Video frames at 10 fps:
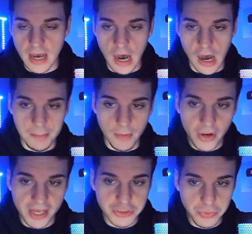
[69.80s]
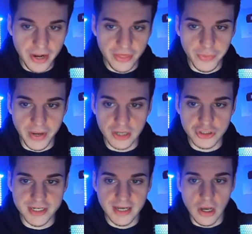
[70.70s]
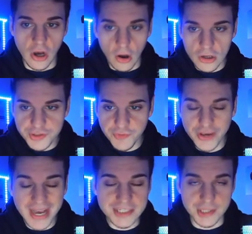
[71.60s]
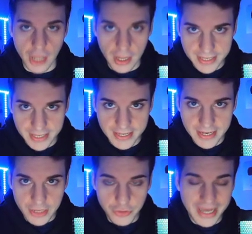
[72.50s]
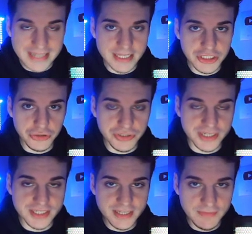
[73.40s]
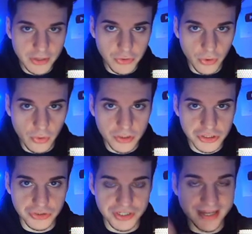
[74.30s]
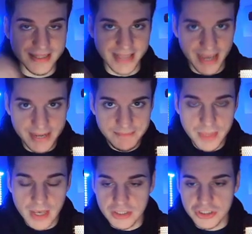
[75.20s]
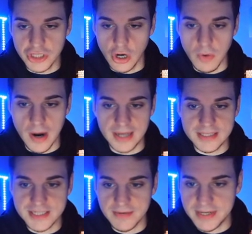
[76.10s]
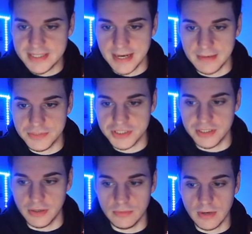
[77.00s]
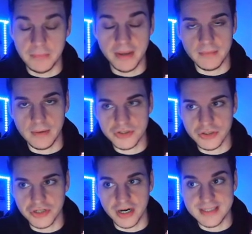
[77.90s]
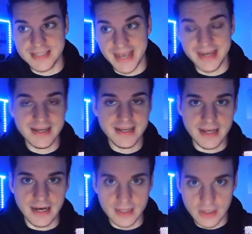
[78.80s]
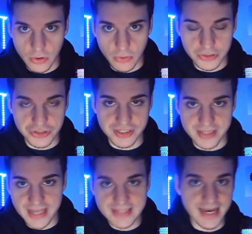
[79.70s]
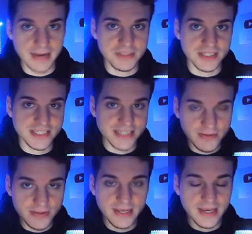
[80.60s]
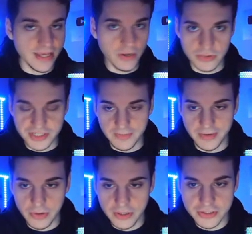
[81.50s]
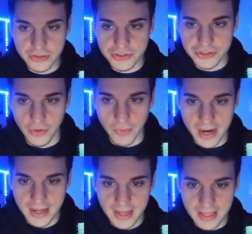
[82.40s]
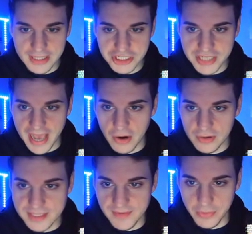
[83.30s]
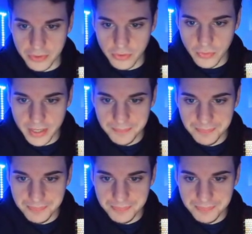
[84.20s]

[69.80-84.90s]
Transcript: Um, okay, so we're at three hundred. Also, if you guys log in, you guys can choose seventy Chrono Crystals a day. So uh, seventy times, you know, I mean, I'm so sorry, ten uh, Chrono Crystals a day times seven equals seventy crystals. So uh, let's just add on seventy really quick.